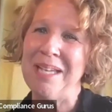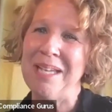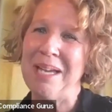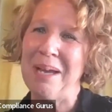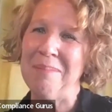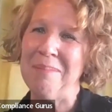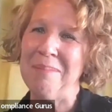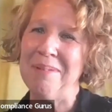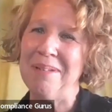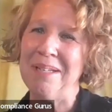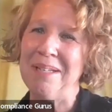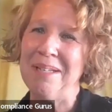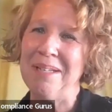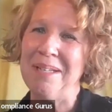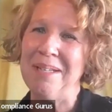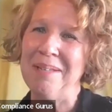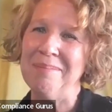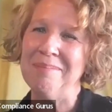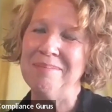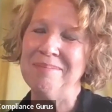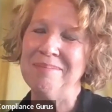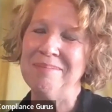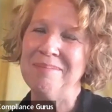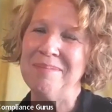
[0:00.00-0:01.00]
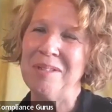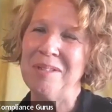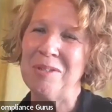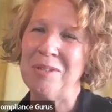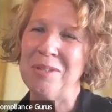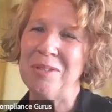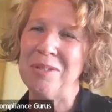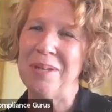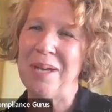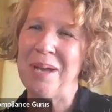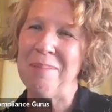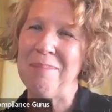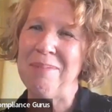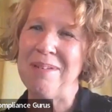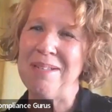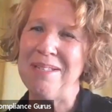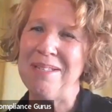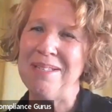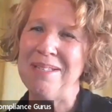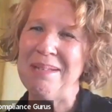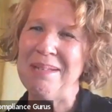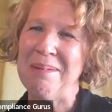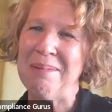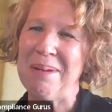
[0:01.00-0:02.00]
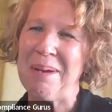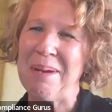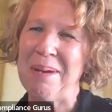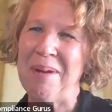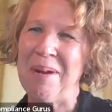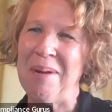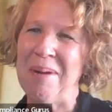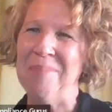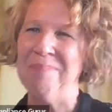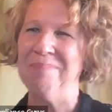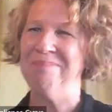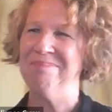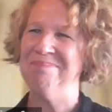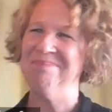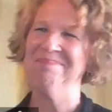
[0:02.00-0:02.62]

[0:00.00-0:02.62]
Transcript: happening, they're still happy to see you come home.